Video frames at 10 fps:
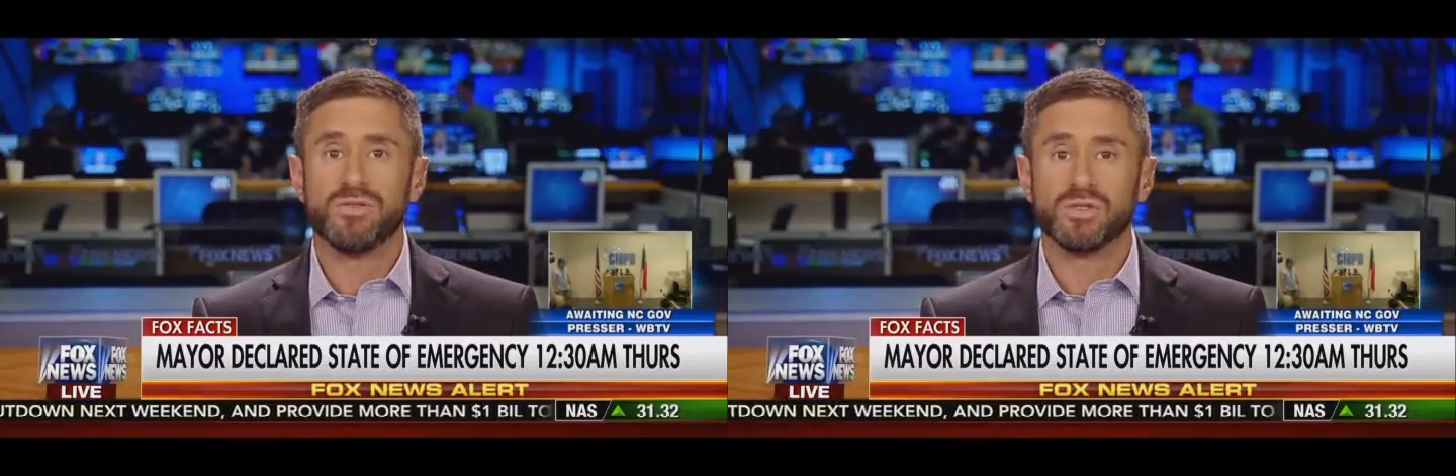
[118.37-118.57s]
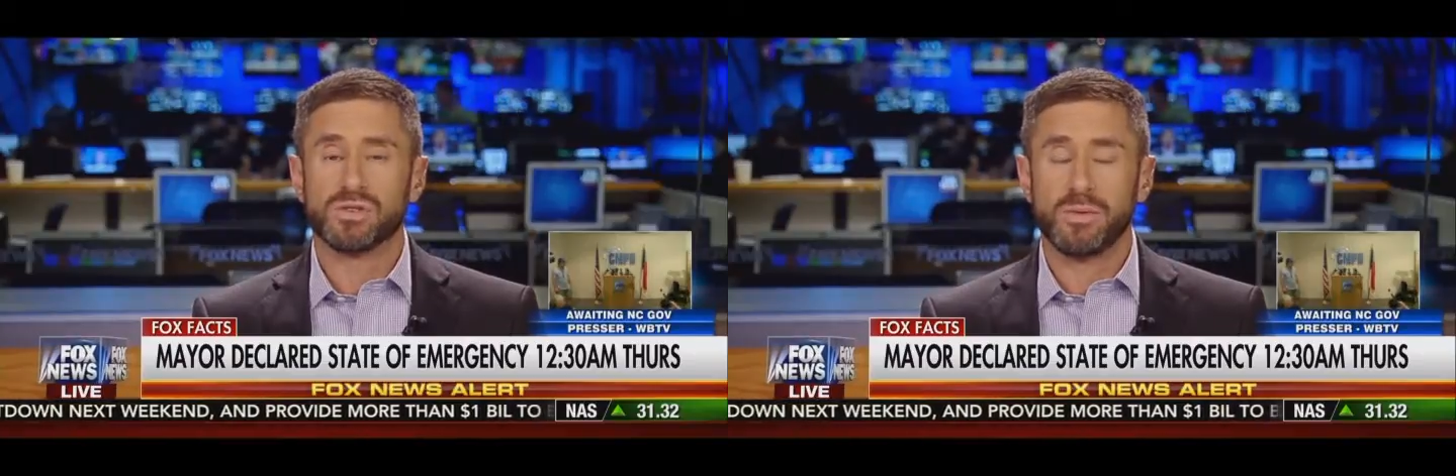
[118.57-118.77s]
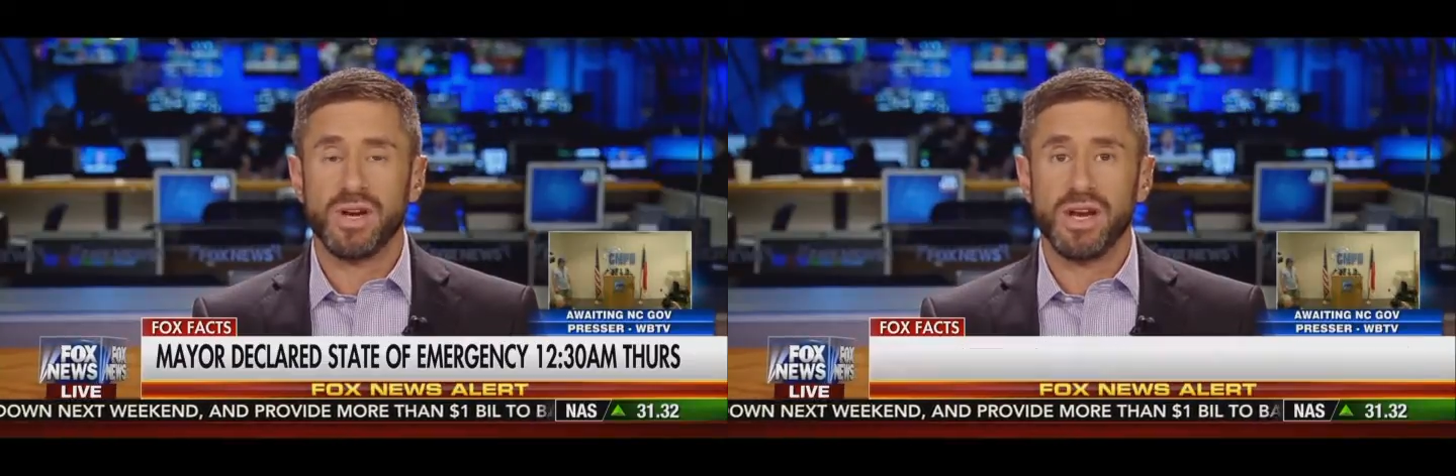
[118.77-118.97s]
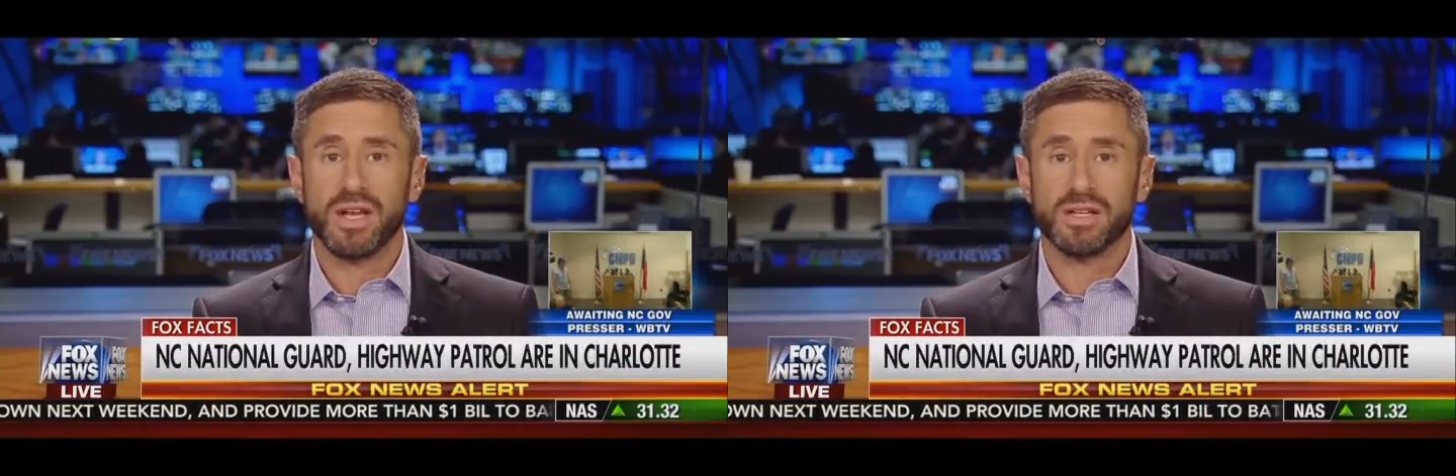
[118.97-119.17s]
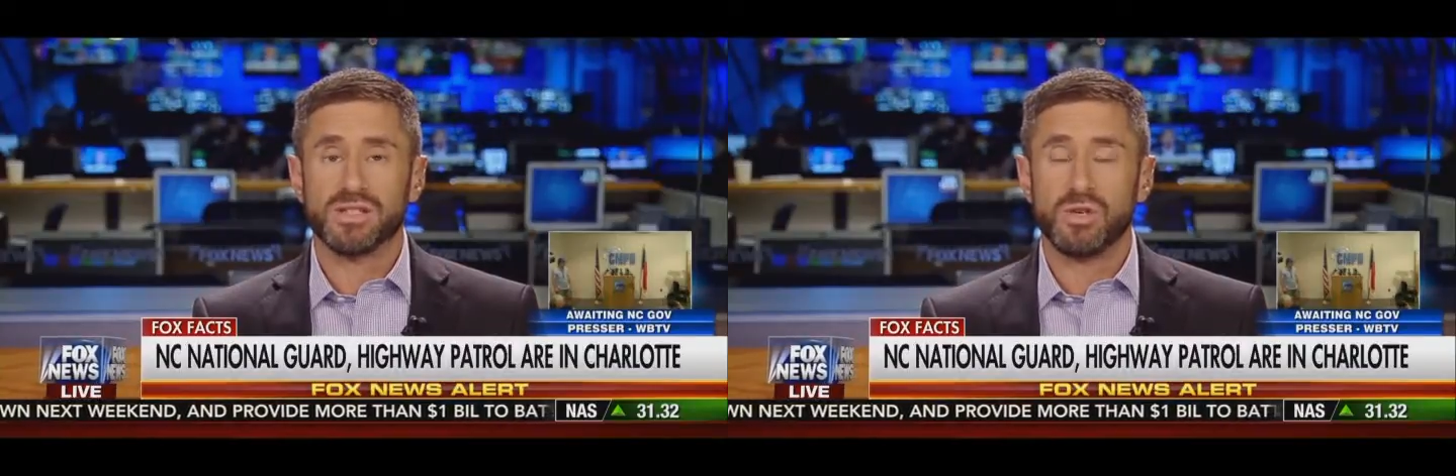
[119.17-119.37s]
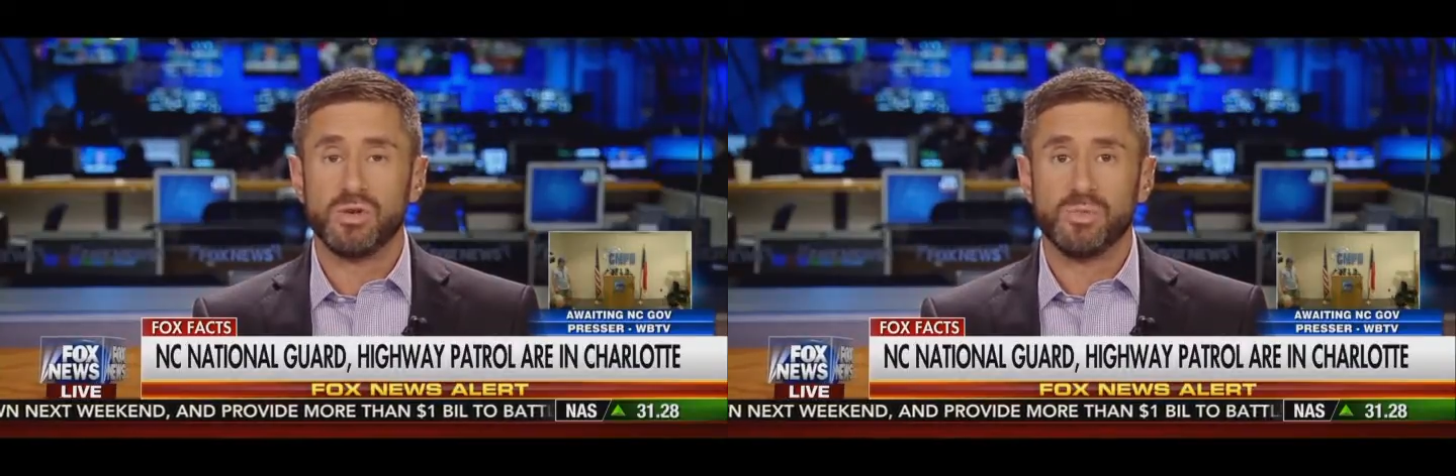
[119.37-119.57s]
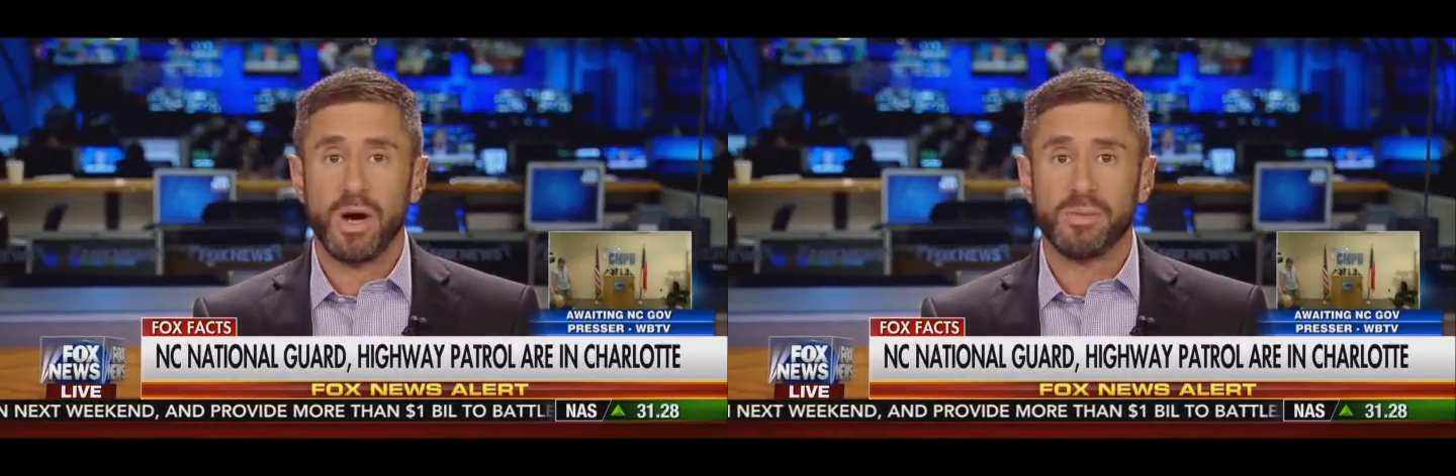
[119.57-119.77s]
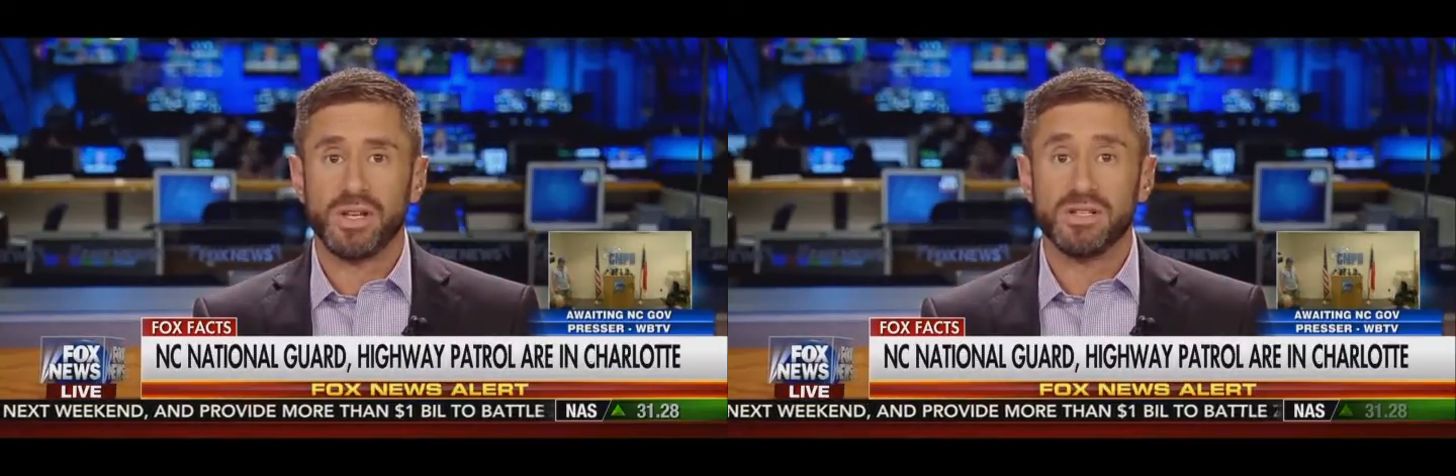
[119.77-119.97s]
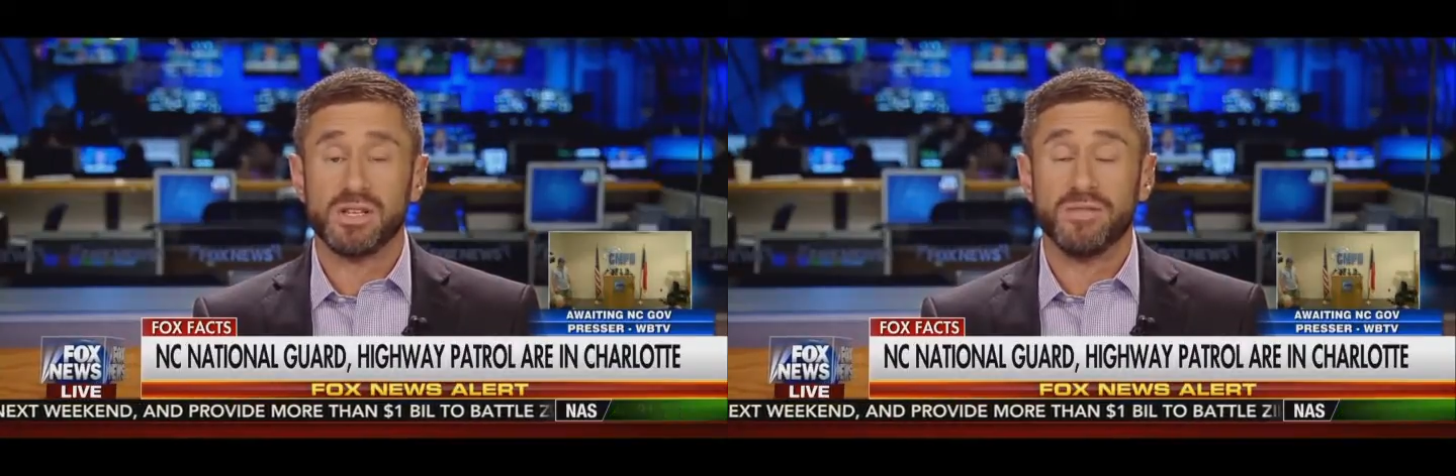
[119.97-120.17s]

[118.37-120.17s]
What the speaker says: of discriminating against huge populations,